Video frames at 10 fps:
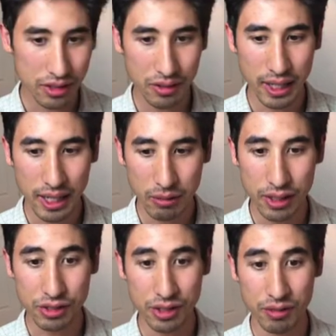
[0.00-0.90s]
that
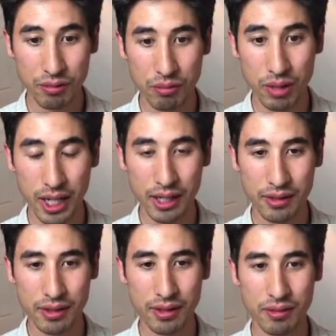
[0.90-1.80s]
question, why
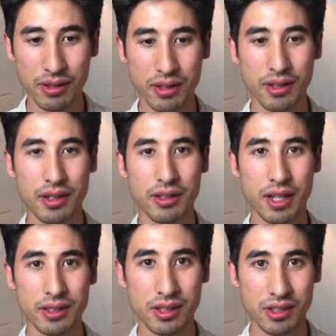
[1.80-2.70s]
did it not
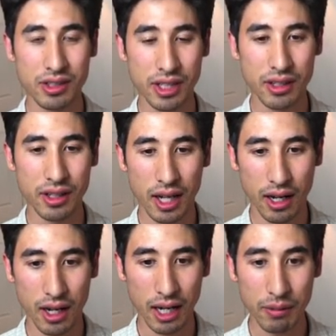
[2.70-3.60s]
succeed?
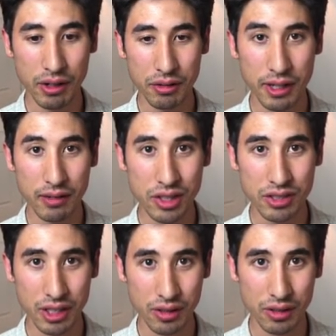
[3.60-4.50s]
I went through every
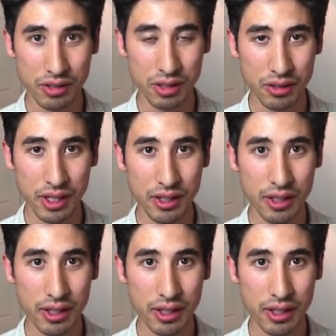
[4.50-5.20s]
single zero DTE